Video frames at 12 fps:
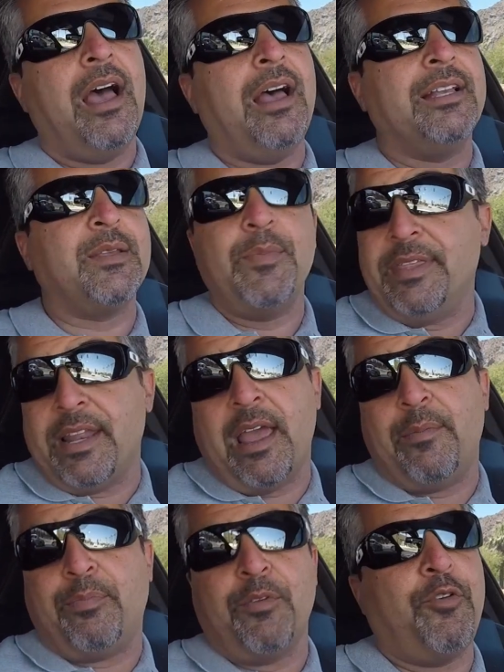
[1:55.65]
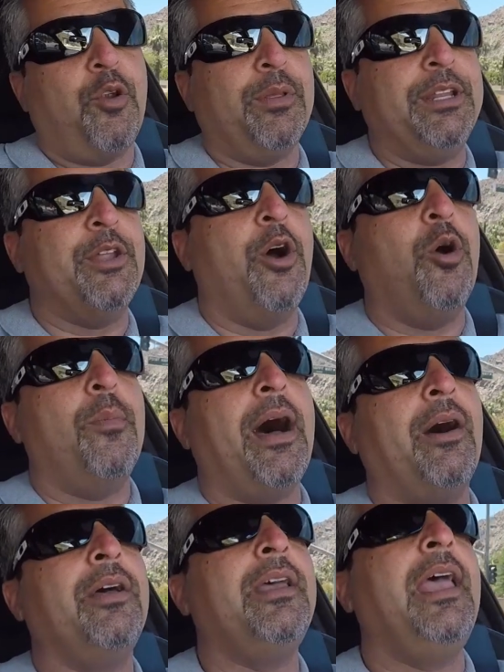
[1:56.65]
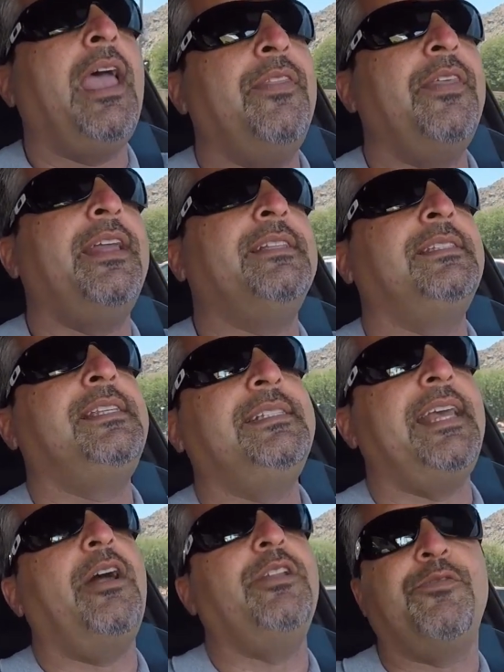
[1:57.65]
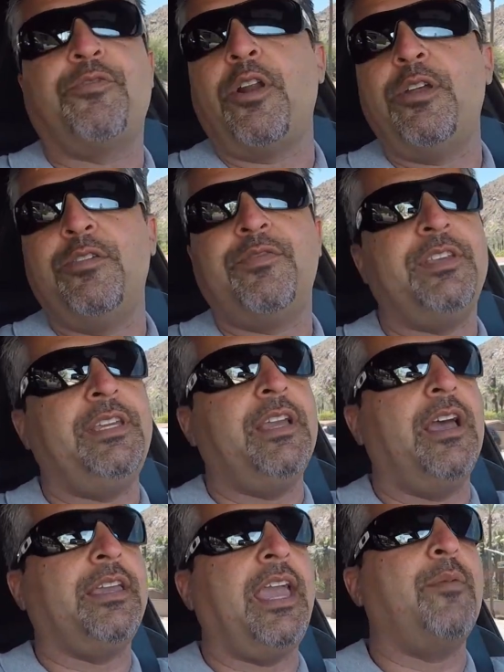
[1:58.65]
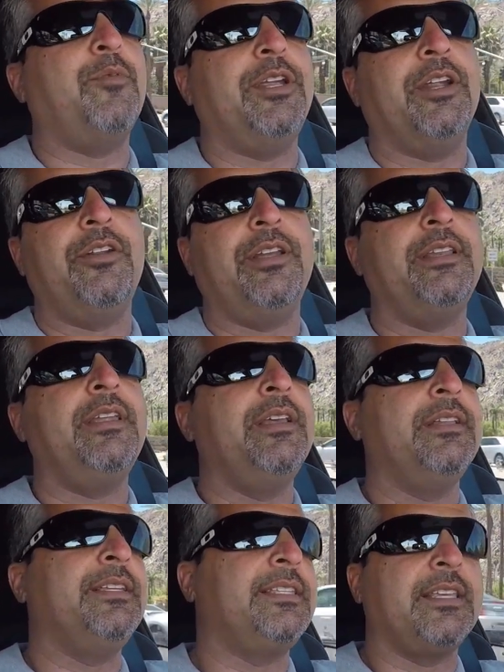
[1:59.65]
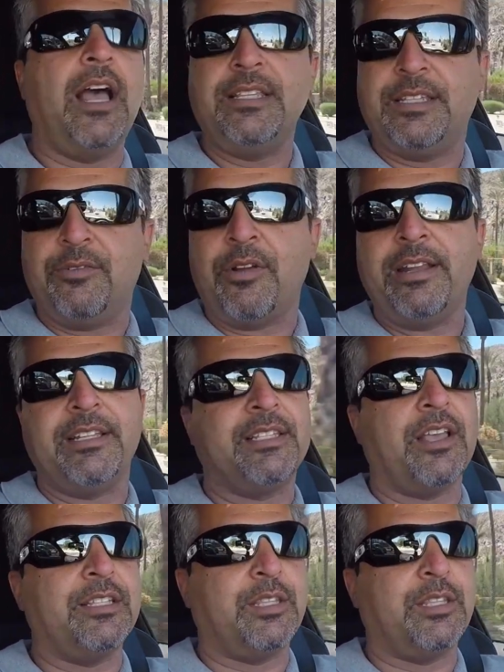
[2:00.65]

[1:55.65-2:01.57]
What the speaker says: something that I preferably know about, and then sit down in front of the camera here and discuss it, right? Discuss the